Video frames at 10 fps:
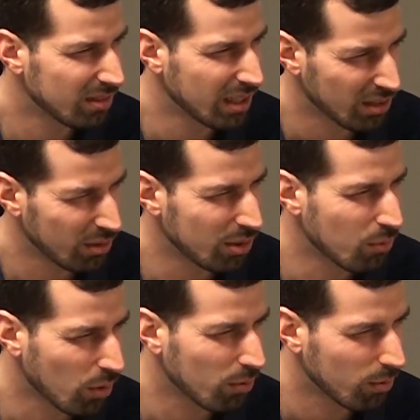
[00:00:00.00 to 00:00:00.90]
included
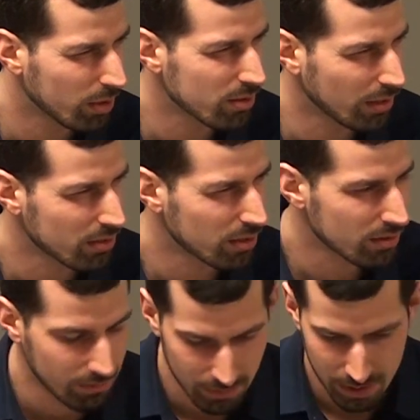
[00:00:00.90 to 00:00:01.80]
more than once on a
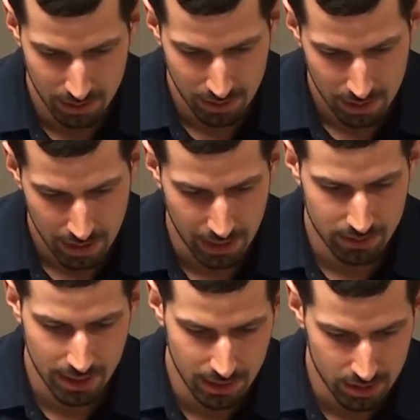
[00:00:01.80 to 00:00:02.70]
system.
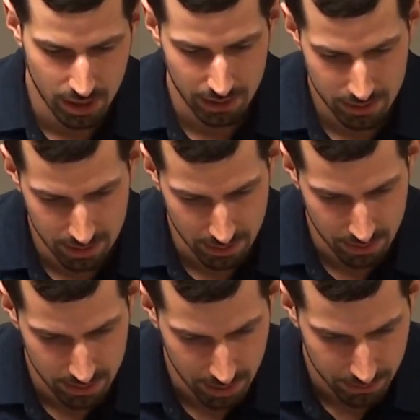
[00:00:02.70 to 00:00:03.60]
Outside of the checks it does
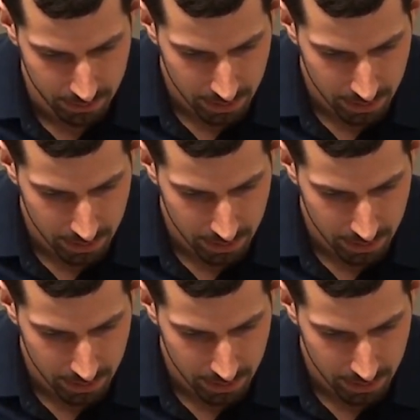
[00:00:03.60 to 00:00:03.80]
itself.